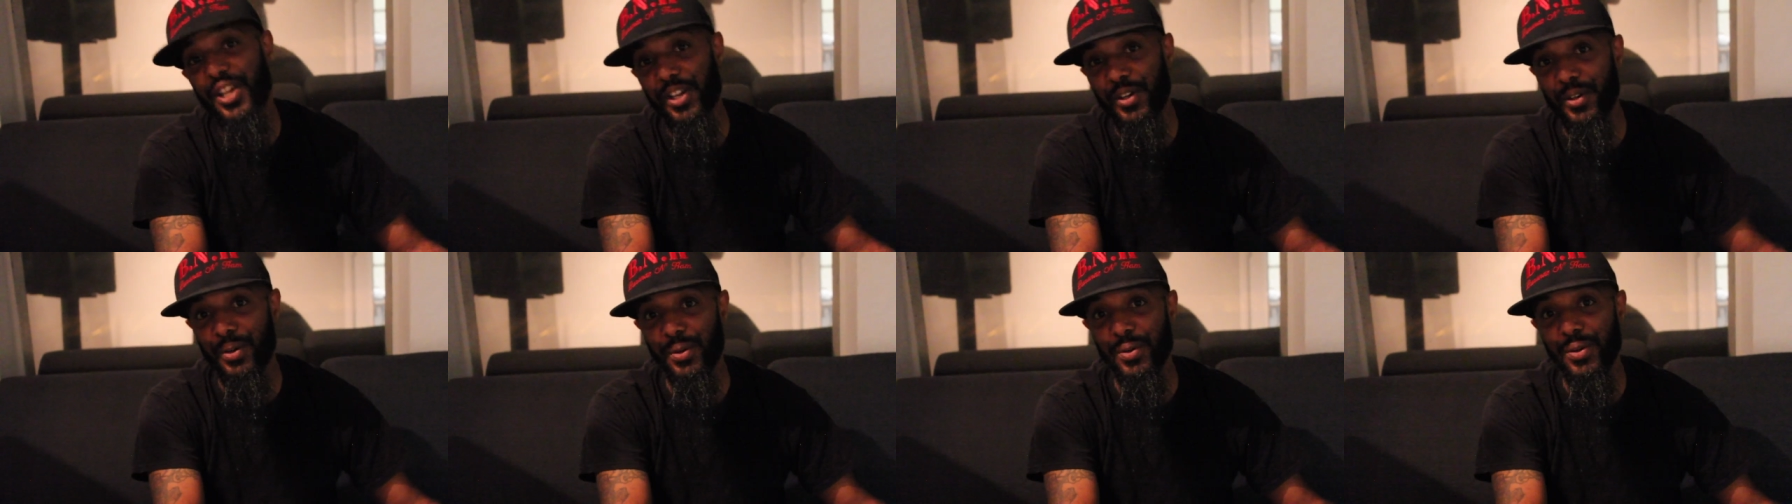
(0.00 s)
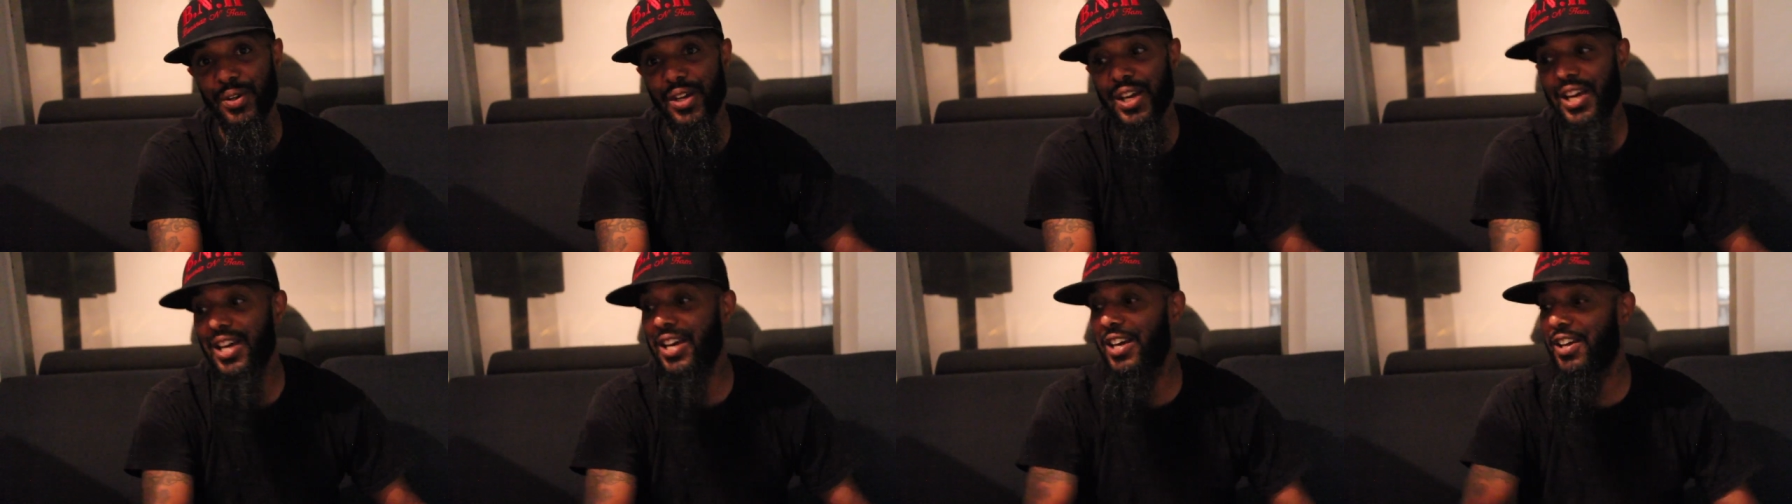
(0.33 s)
do,
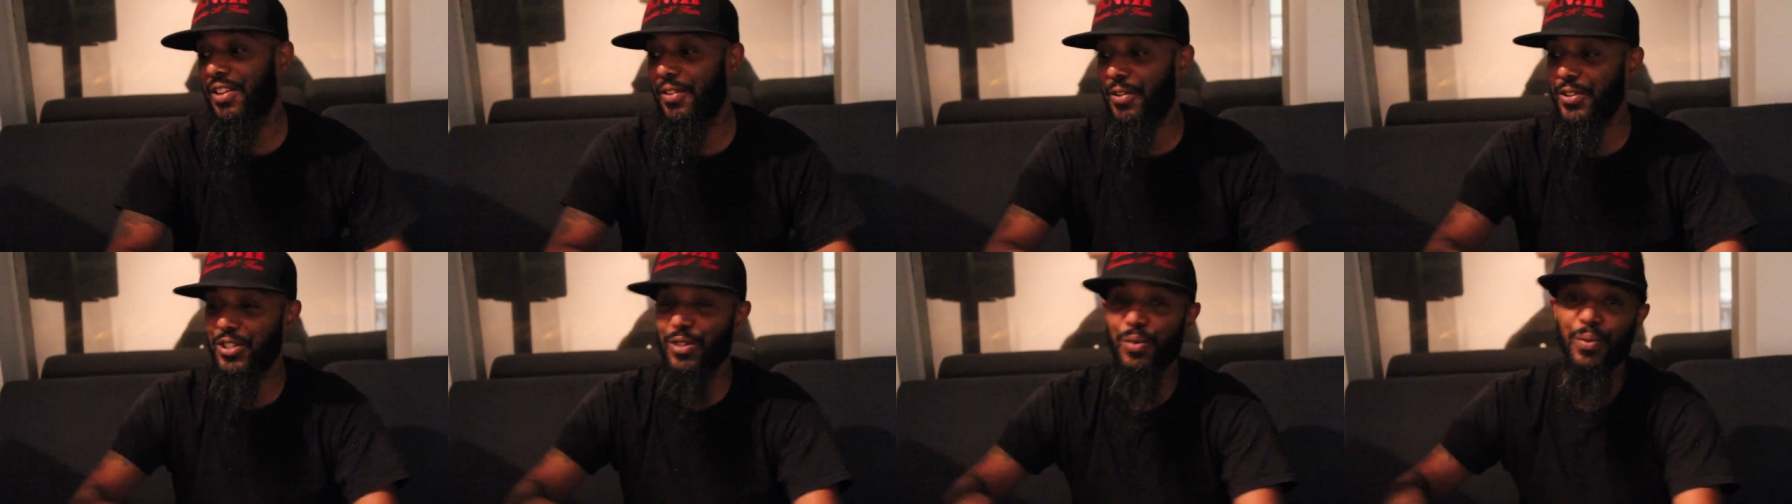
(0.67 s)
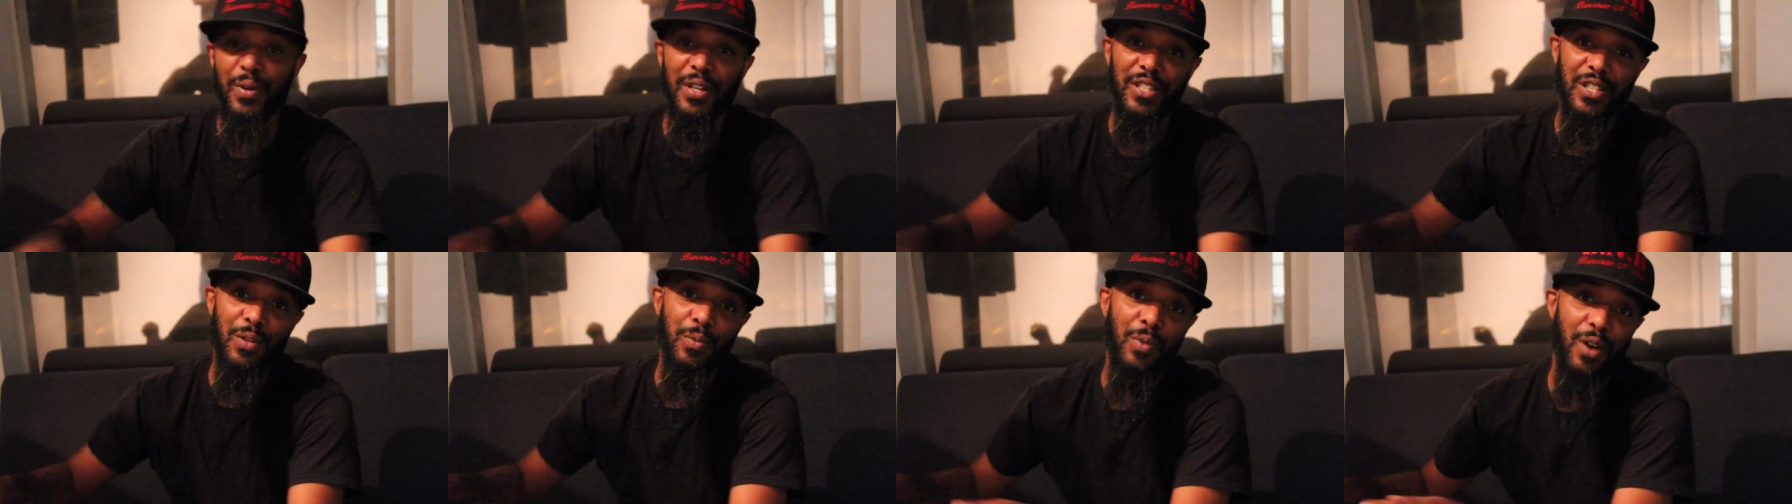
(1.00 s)
and there's a
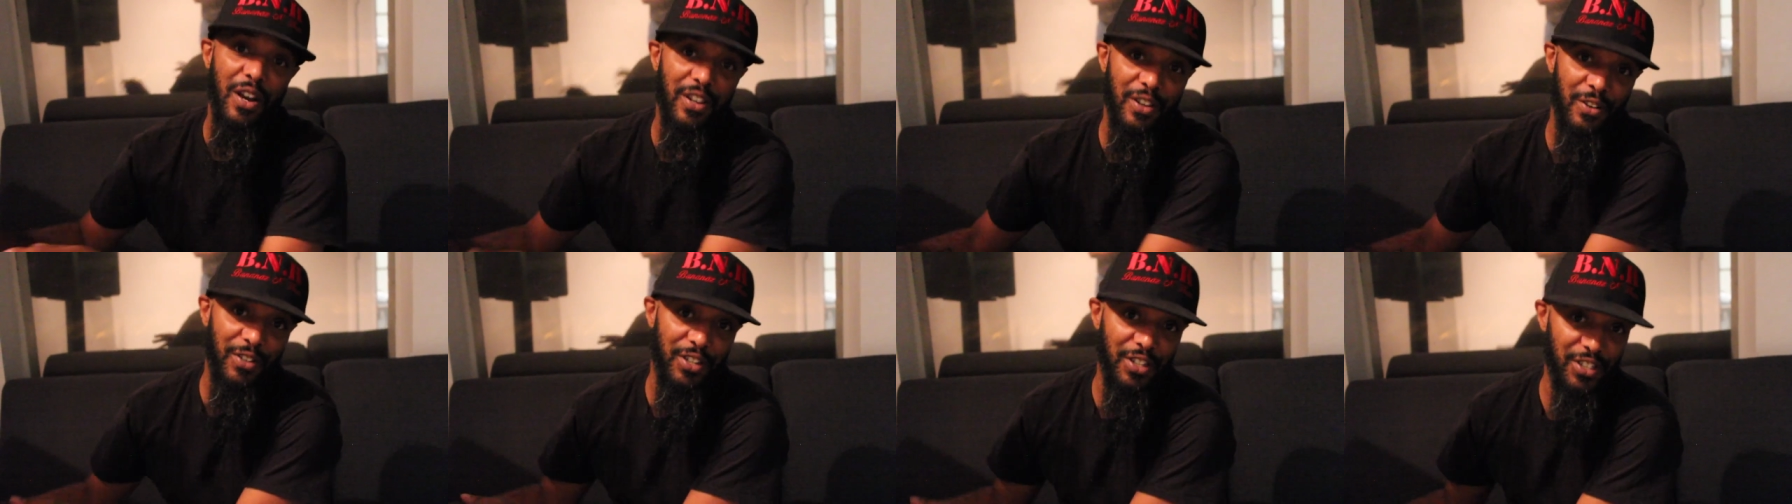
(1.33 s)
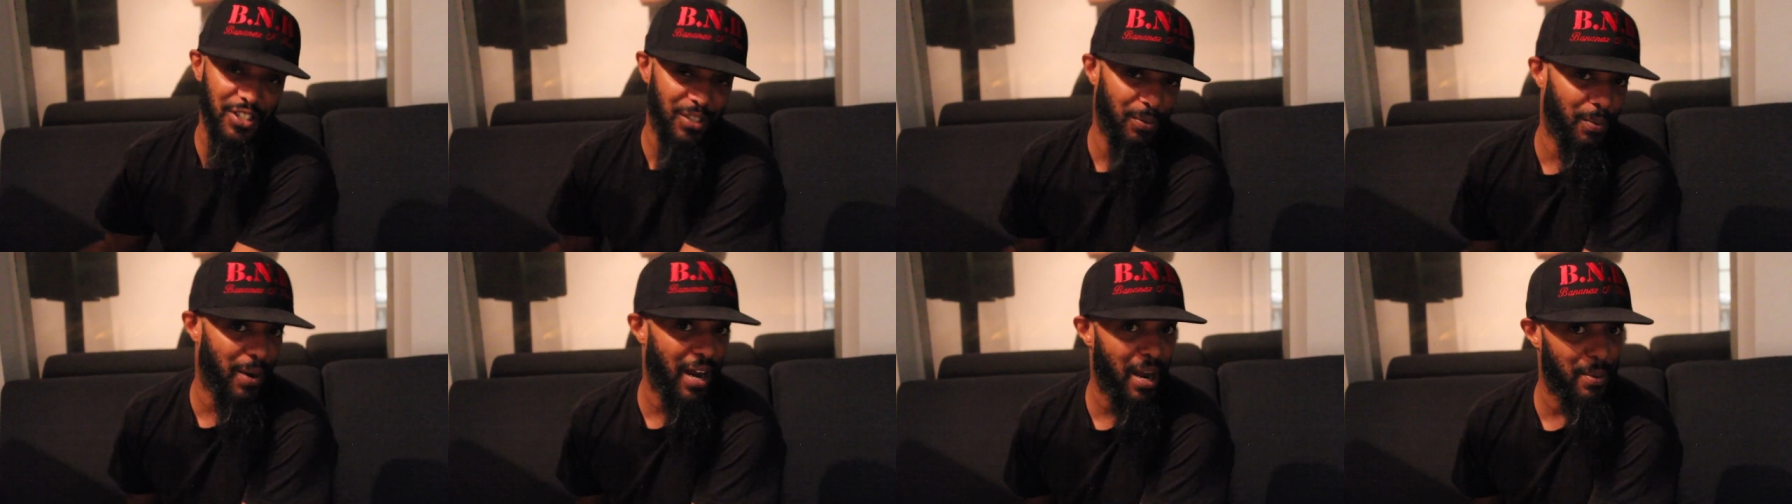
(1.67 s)
reason why you're
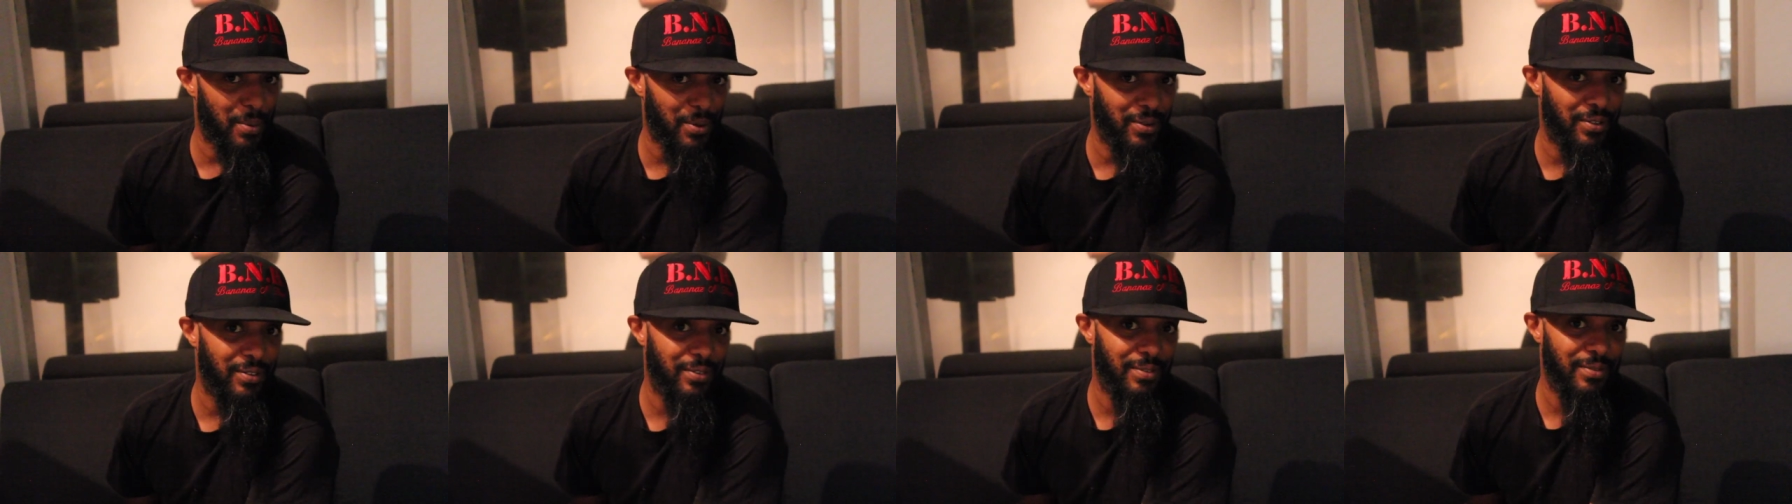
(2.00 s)
just a rapper.